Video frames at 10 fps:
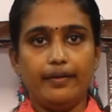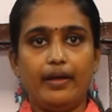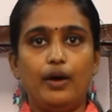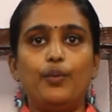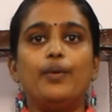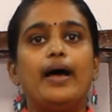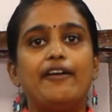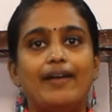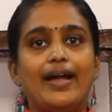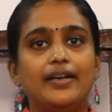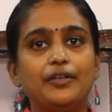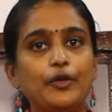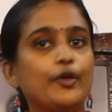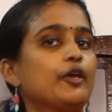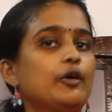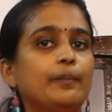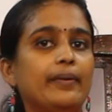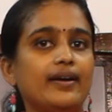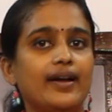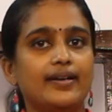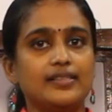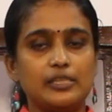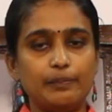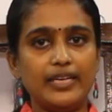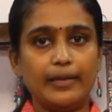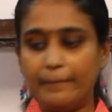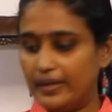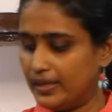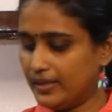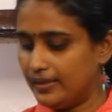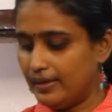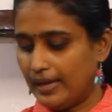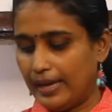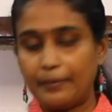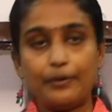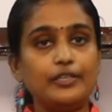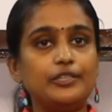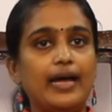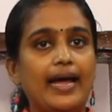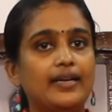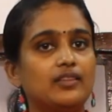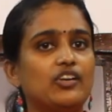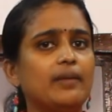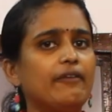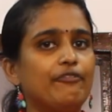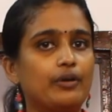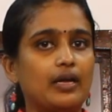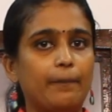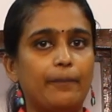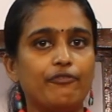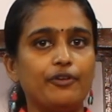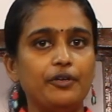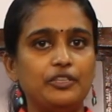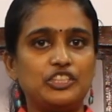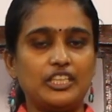Now I've added cucumber and it's been a minute. I'm going to add 3/4 cup of cooked